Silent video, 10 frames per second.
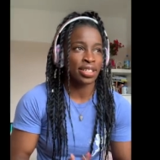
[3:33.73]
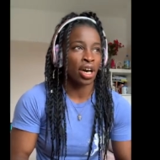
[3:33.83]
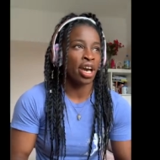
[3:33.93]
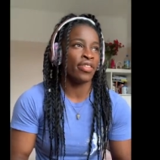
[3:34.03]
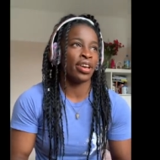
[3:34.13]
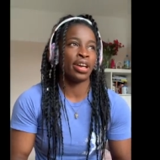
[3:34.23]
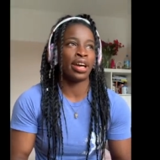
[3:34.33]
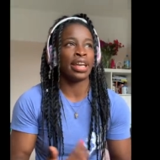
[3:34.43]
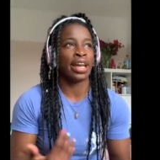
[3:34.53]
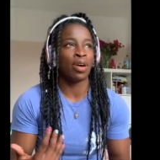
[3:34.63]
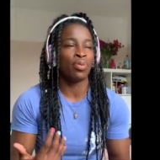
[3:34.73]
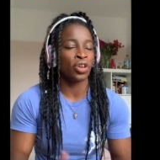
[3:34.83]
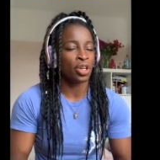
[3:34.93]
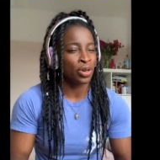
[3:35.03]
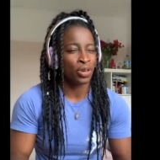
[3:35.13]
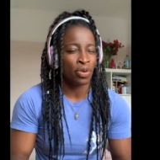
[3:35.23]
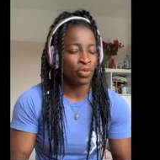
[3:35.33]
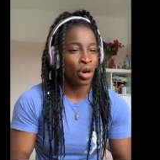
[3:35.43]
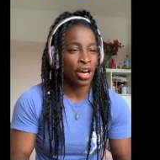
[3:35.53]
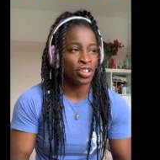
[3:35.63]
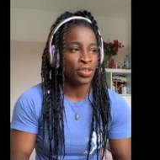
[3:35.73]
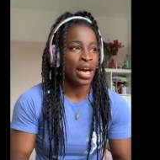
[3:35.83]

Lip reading: diving, and now bodybuilding with what I do